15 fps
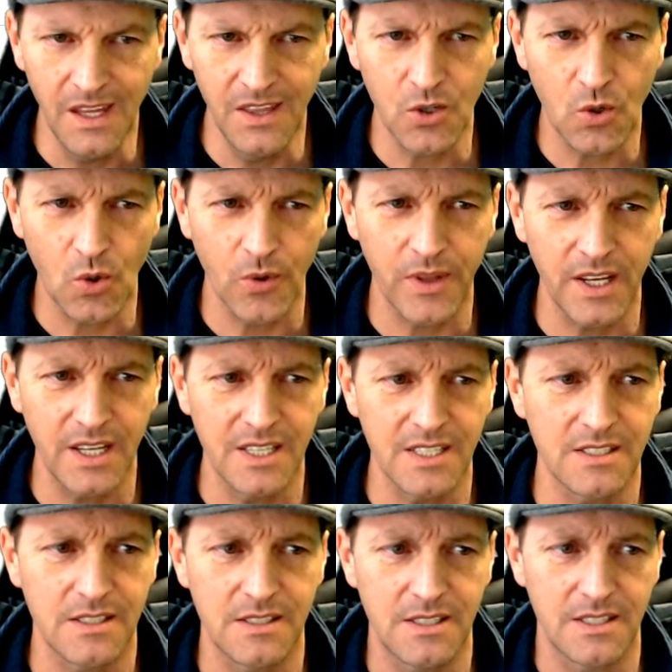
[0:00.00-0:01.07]
the cool thing
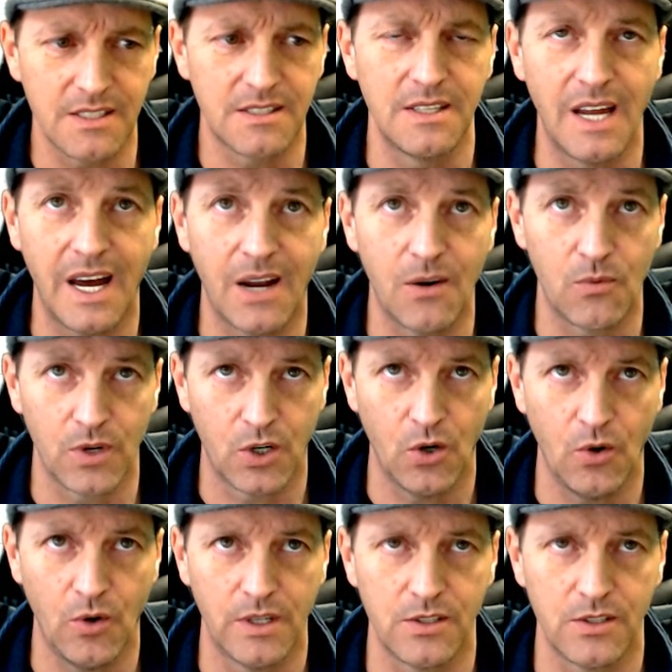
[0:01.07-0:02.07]
is it's not recurrent.